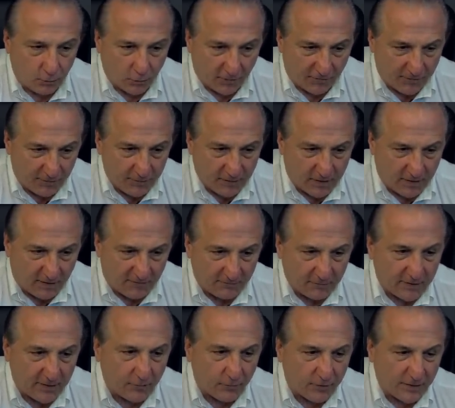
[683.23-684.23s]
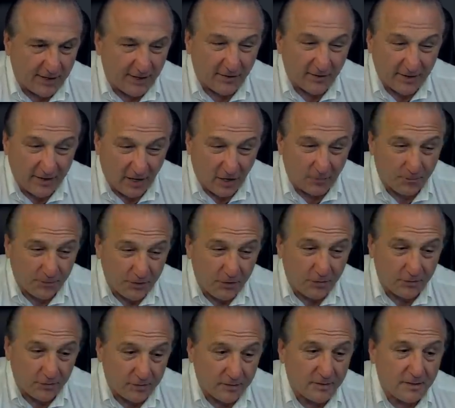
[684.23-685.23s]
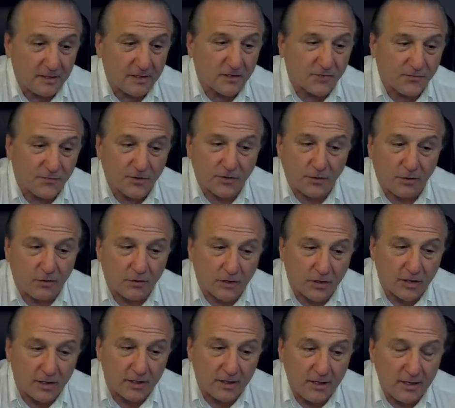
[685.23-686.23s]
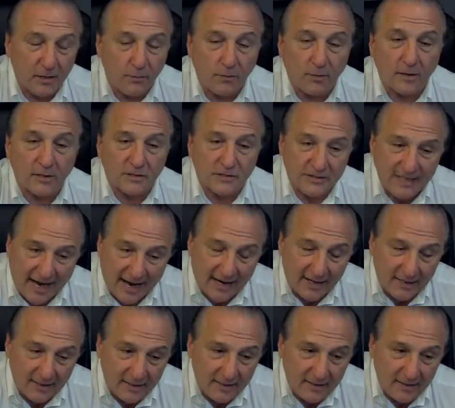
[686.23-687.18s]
We're from the government, we're here to help you. It's for your own good. Well, it's not.